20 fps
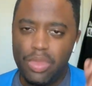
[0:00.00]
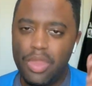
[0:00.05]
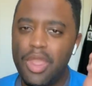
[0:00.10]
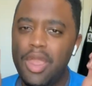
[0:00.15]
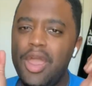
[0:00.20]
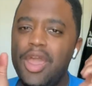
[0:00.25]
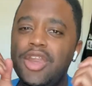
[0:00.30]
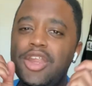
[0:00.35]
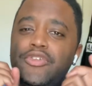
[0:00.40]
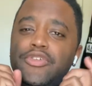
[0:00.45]

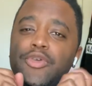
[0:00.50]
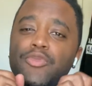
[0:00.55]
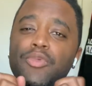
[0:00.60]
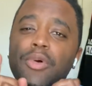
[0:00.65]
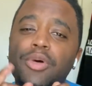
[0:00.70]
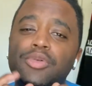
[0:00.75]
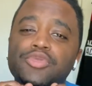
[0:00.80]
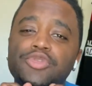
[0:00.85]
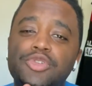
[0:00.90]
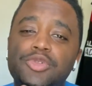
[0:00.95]
And if you
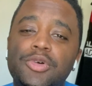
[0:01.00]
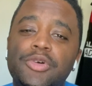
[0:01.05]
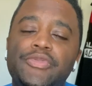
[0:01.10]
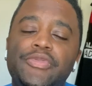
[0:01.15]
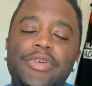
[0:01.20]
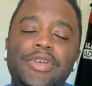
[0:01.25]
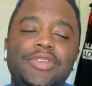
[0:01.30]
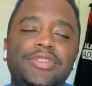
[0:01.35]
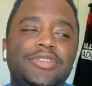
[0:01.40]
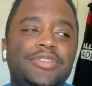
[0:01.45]
won't do it
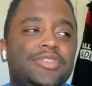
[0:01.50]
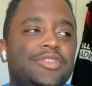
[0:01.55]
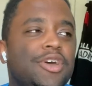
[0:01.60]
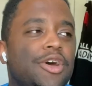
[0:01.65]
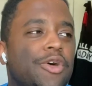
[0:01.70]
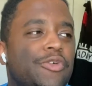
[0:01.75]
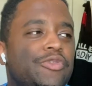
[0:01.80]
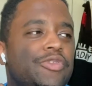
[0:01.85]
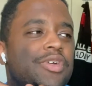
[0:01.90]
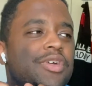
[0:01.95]
for yourself,